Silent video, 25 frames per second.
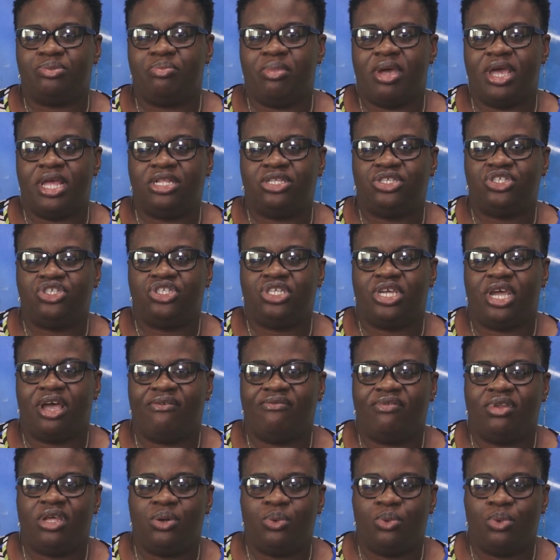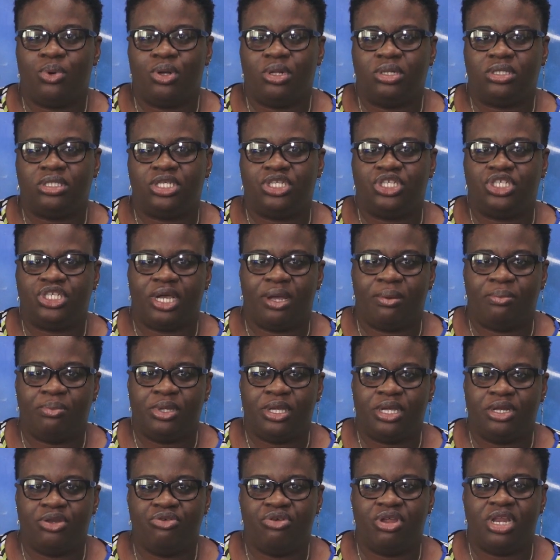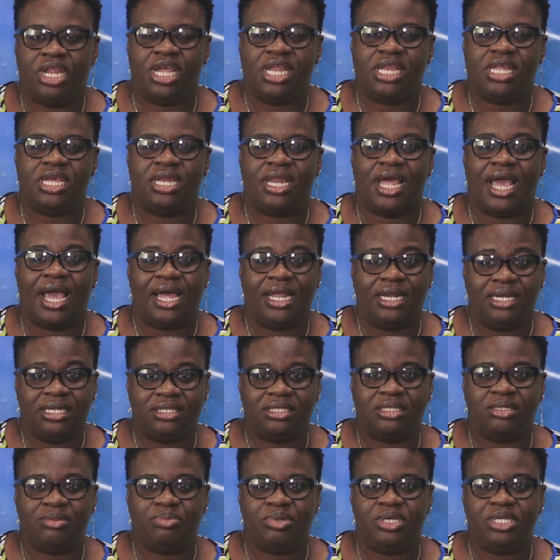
men's javelin world champion Grenadian Anderson